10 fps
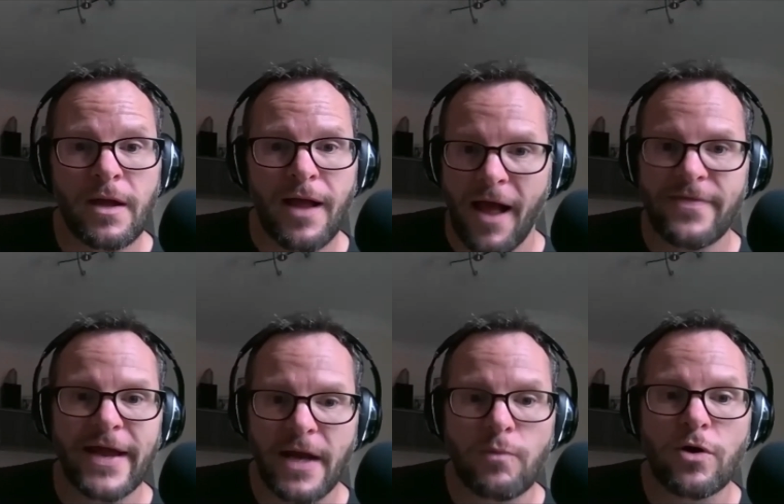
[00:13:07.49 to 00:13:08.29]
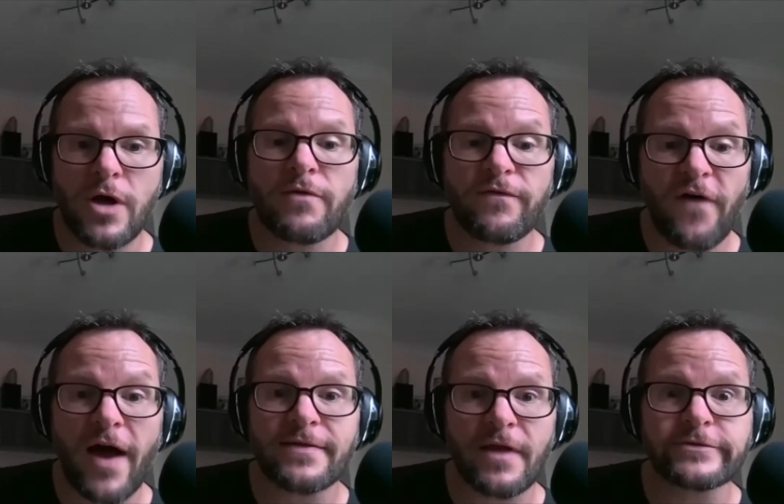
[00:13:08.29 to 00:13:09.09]
And then I will go
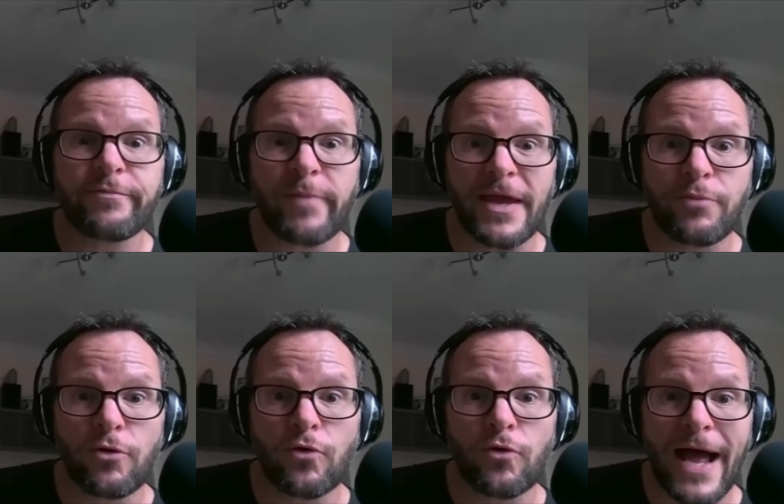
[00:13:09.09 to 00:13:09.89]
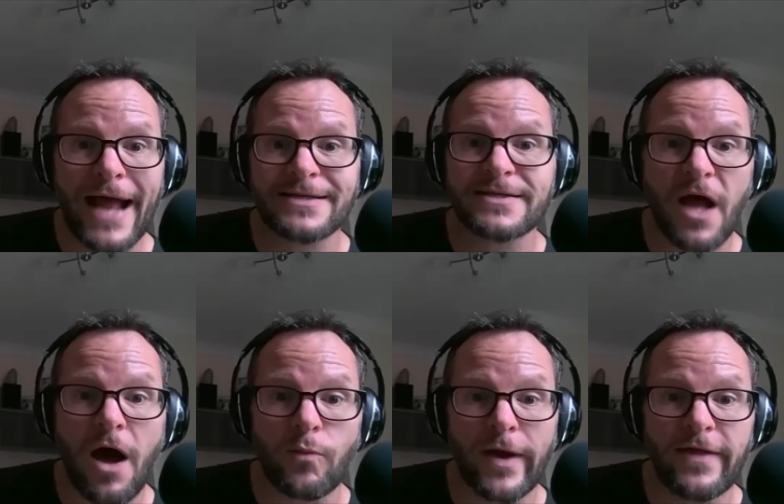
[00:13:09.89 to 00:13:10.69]
find those people and start
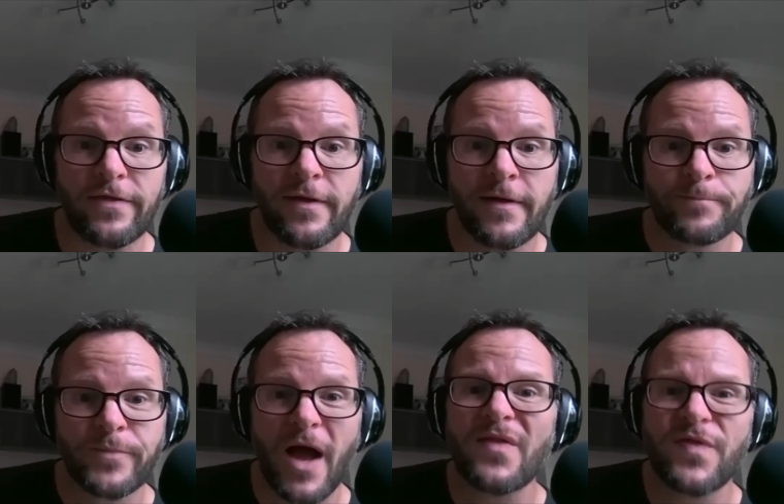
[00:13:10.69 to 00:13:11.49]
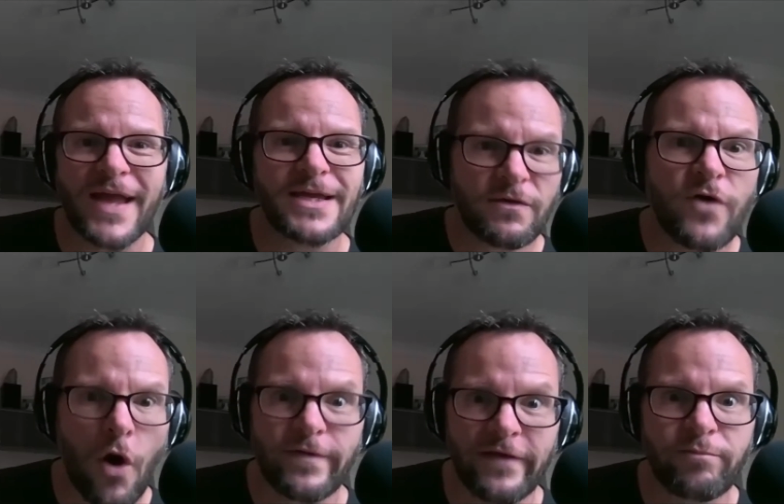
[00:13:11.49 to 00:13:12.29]
with, I think you've got
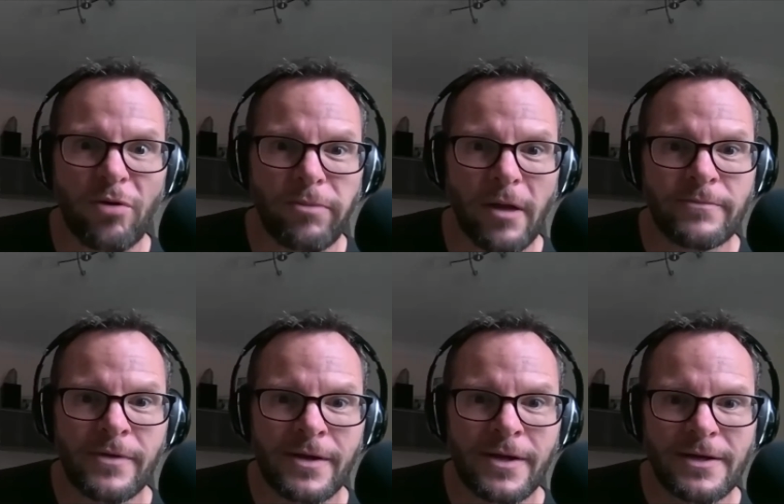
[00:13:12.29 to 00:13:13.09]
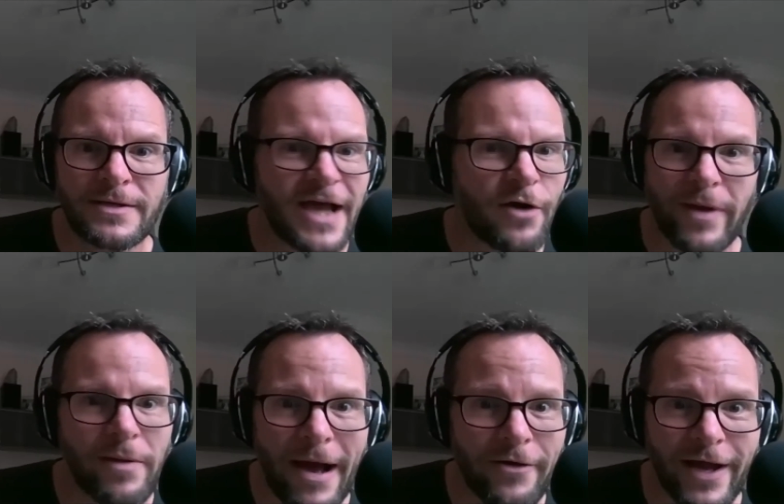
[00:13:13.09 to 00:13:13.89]
this problem. Tell me
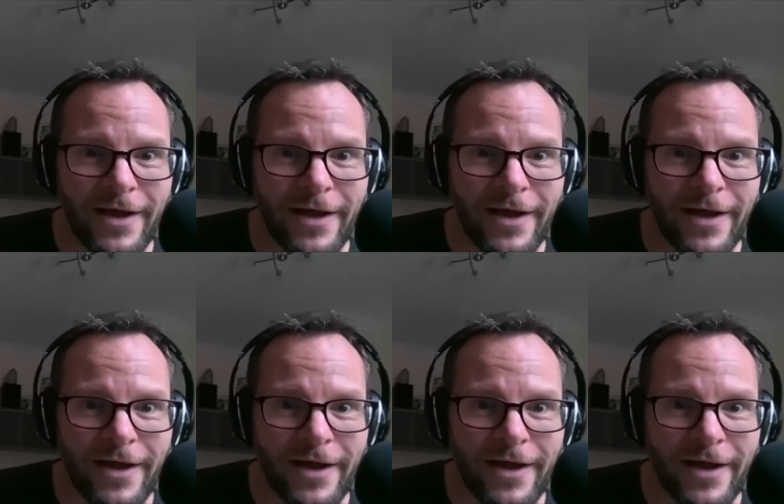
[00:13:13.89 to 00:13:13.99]
about it.